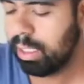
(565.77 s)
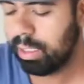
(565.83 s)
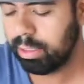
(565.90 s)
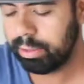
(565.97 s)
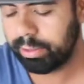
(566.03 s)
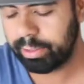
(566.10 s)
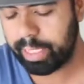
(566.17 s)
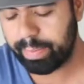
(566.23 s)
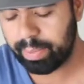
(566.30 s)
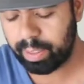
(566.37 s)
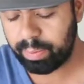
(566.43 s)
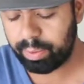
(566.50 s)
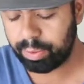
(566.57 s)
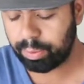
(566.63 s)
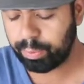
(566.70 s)
step
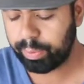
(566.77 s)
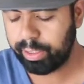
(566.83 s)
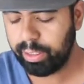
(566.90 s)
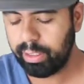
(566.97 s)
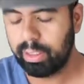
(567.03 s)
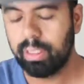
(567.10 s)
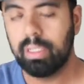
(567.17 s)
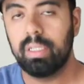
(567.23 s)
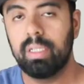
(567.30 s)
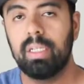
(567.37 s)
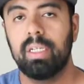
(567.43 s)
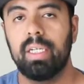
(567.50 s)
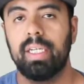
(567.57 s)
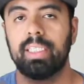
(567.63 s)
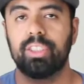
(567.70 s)
number 3
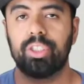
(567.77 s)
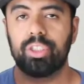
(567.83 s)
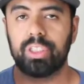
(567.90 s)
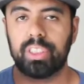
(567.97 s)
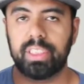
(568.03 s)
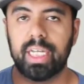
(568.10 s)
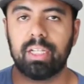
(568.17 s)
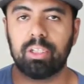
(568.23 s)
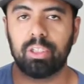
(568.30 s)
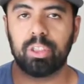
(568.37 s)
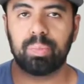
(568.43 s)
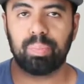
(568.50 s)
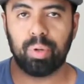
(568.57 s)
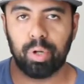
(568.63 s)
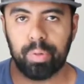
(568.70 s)
is your
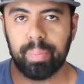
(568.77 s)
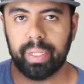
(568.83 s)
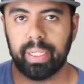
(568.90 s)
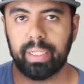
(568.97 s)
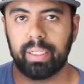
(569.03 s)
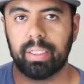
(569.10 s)
seller's permit.